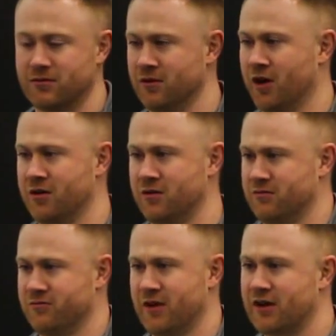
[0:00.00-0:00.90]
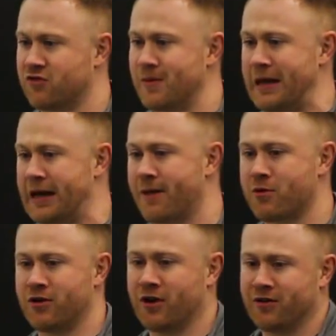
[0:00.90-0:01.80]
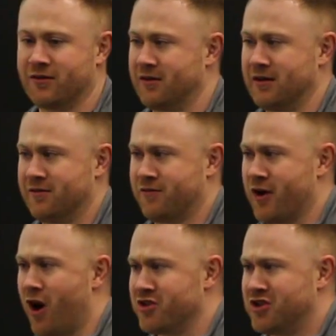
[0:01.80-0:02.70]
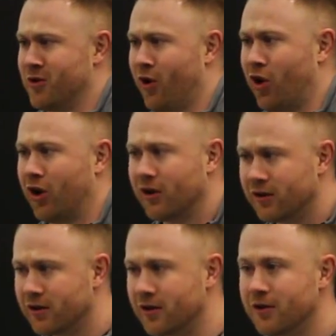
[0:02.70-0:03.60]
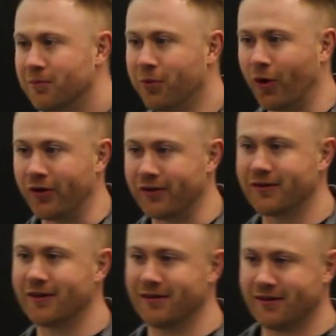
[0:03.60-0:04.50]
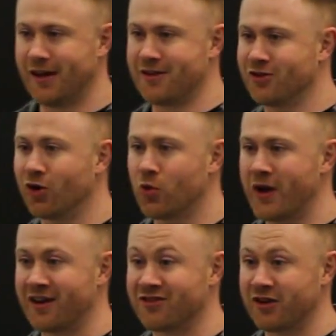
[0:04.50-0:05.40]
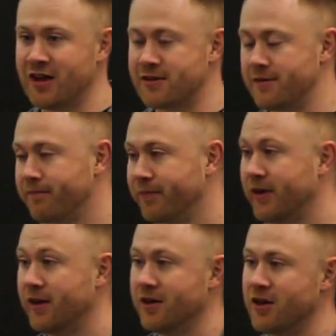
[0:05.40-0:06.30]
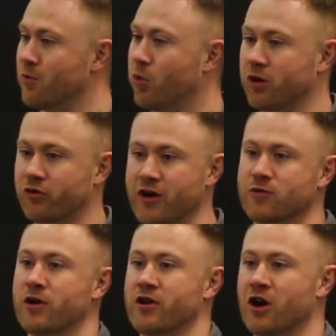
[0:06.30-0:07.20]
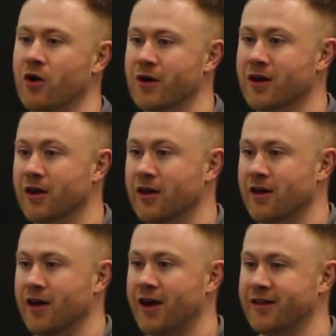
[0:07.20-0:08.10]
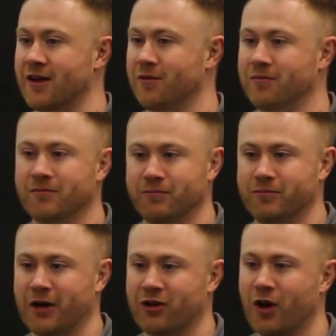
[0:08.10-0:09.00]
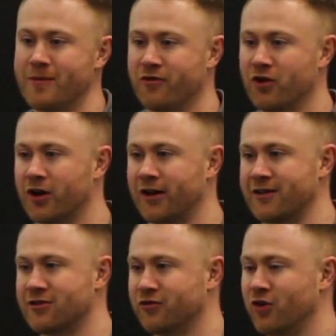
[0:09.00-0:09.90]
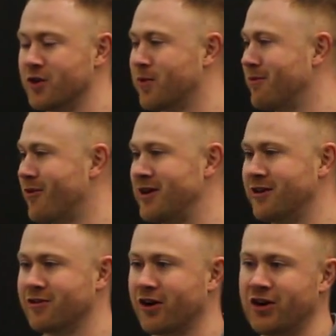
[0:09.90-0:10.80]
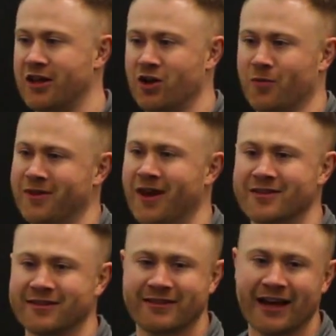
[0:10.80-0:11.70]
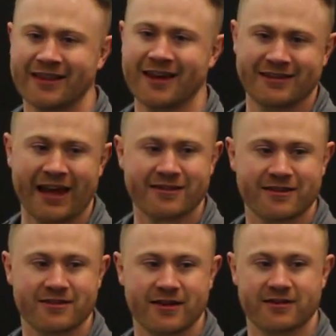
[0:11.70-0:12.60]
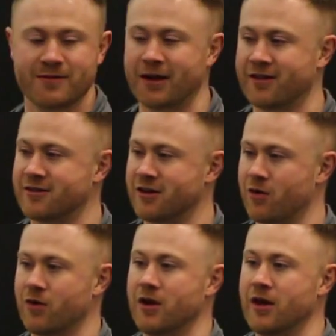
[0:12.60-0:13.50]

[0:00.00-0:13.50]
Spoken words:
Not extremely elaborate, not very hard to do at all, but it's done quick and it's done easy. You can boil the rice while you're going, and then by the time you've got all that stuff done, you're probably ready to start cleaning up. That takes less than 60 minutes to do.